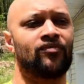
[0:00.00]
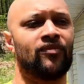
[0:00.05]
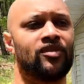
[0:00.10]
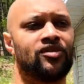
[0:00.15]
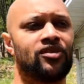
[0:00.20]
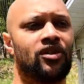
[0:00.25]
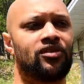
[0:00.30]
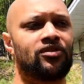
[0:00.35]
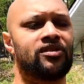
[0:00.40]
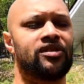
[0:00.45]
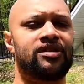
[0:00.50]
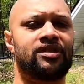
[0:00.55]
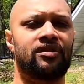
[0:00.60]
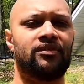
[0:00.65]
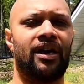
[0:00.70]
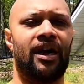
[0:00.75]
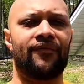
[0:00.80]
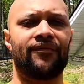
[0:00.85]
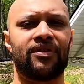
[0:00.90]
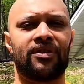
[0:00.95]
So you still
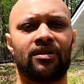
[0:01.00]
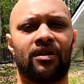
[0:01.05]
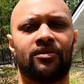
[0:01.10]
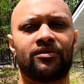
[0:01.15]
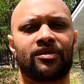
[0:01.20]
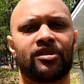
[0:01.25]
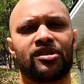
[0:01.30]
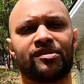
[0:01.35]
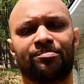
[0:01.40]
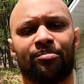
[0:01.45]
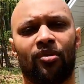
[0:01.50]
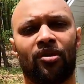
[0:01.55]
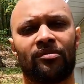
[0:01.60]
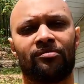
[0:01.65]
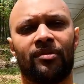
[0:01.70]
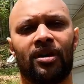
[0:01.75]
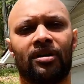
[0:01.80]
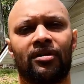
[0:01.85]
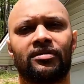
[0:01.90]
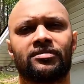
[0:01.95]
have to go into sport
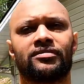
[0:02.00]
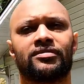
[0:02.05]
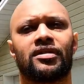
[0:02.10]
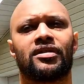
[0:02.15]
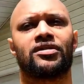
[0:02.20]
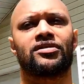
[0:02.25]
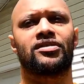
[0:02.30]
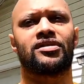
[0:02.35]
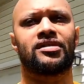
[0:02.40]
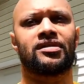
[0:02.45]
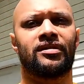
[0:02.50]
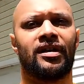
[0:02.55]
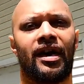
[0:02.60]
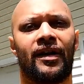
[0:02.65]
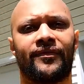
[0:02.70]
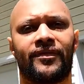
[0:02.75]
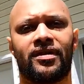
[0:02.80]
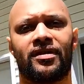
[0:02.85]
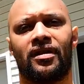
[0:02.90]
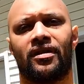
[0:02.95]
mode, you still
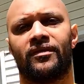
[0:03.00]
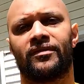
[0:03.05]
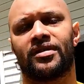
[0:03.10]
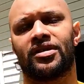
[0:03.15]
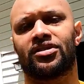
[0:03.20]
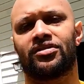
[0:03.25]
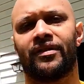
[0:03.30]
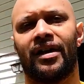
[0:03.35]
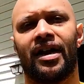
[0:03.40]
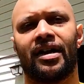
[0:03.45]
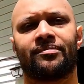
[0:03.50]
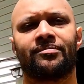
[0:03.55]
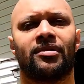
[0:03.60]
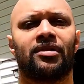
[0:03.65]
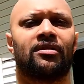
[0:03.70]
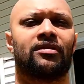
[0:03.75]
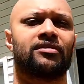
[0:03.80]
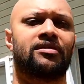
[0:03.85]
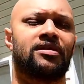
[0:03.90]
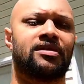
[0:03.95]
have to go into track
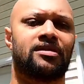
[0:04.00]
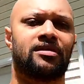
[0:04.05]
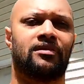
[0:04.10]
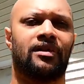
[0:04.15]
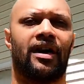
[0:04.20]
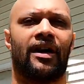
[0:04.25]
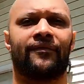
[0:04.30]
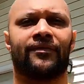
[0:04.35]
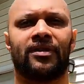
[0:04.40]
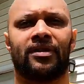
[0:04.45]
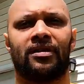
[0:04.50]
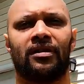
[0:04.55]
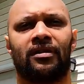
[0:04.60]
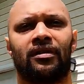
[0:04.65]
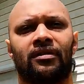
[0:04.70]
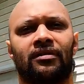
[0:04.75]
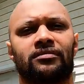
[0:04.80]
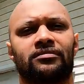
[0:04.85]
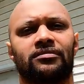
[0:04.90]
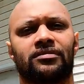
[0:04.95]
mode, you still have to
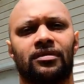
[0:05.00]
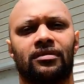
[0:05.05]
go